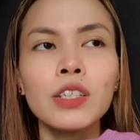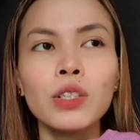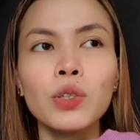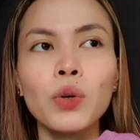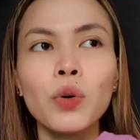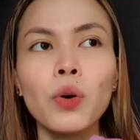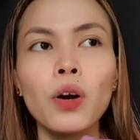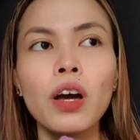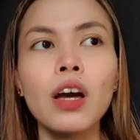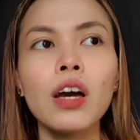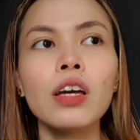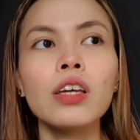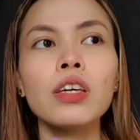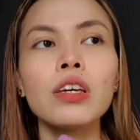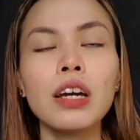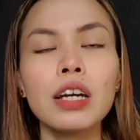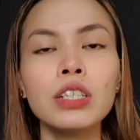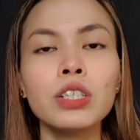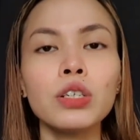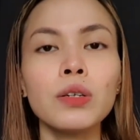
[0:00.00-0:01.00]
So,
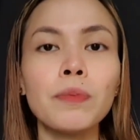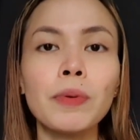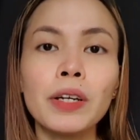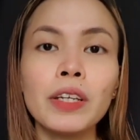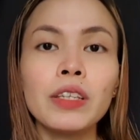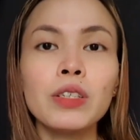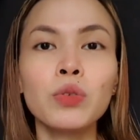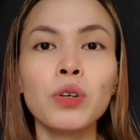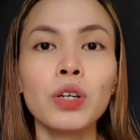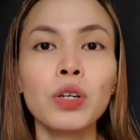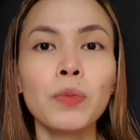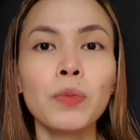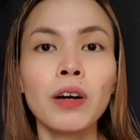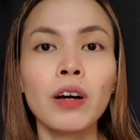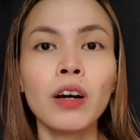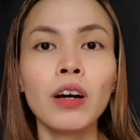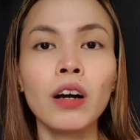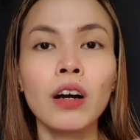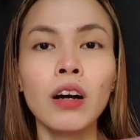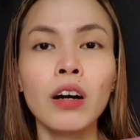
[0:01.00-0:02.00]
you guys should pair this yung
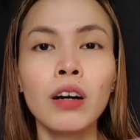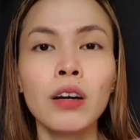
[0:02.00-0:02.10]
mga